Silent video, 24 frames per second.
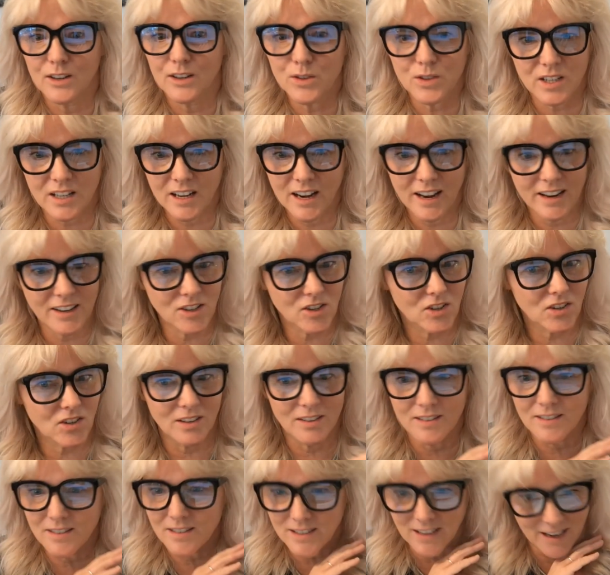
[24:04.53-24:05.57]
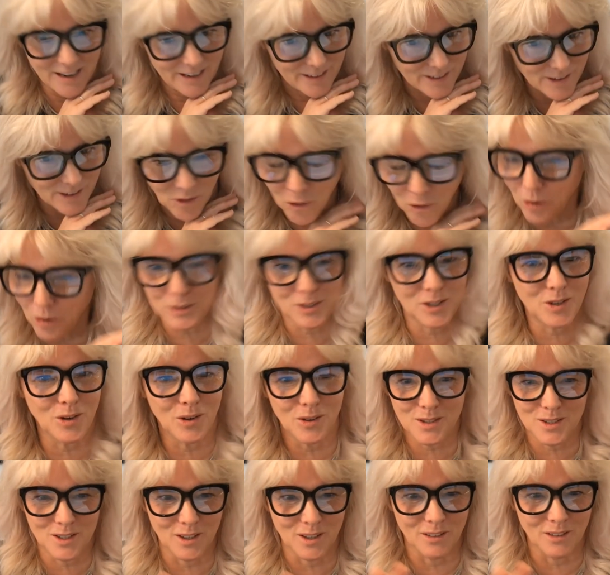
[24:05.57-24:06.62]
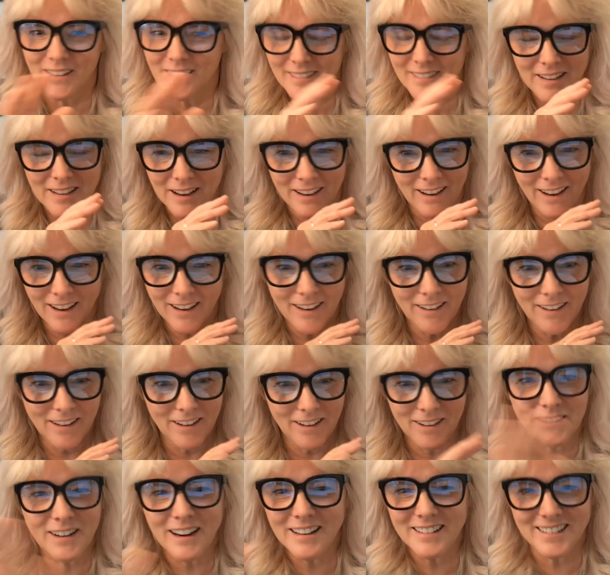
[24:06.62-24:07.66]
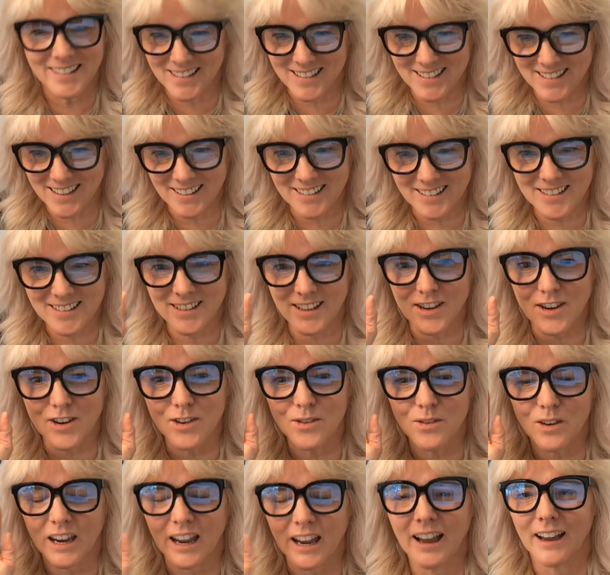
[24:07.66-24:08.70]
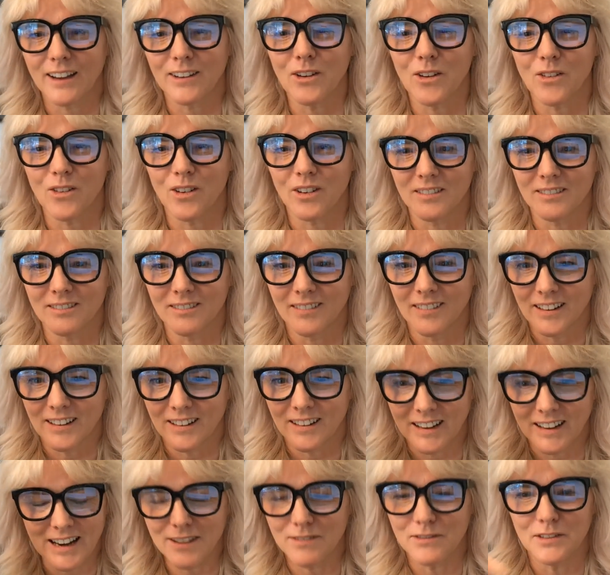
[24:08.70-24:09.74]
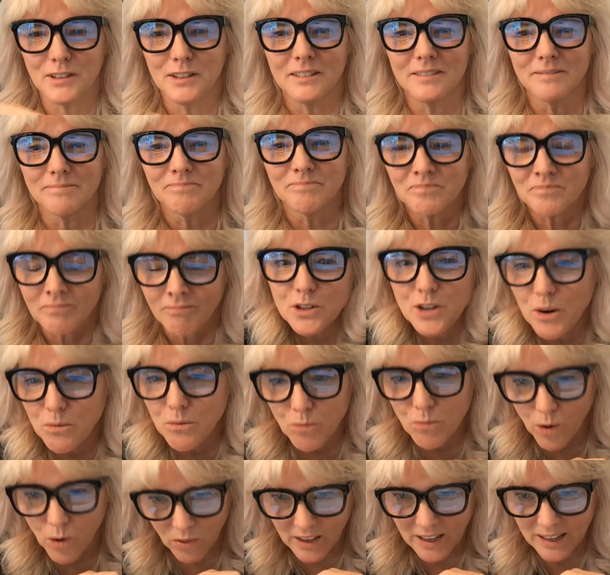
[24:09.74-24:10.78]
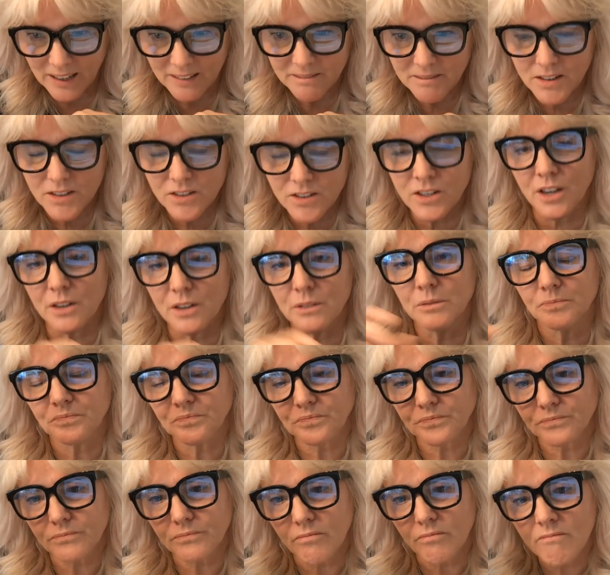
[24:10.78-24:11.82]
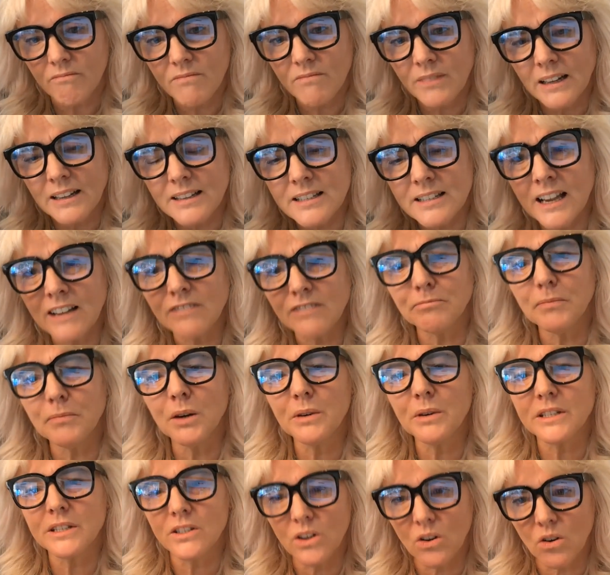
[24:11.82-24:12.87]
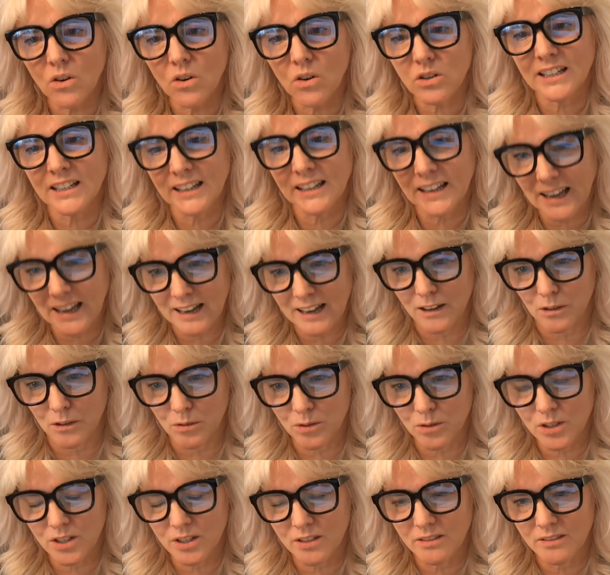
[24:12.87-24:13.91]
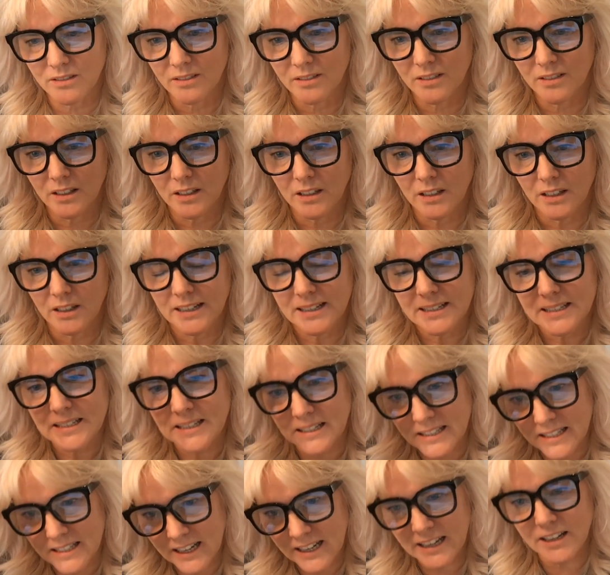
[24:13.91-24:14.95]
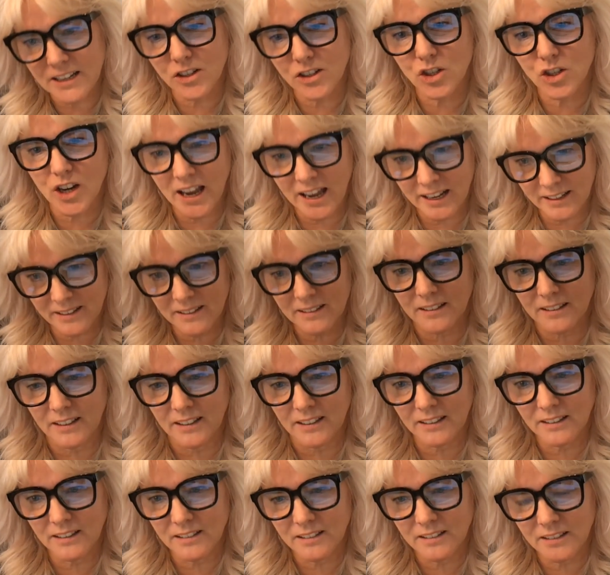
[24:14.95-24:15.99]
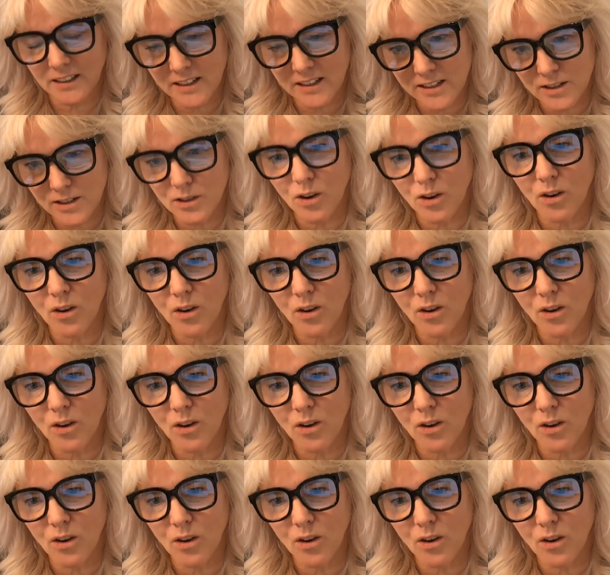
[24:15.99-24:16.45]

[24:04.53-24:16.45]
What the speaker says: hallucinations and all sorts of horrendous things that you cannot even, you don't want that. So Zavmo is not allowed to teach anything that is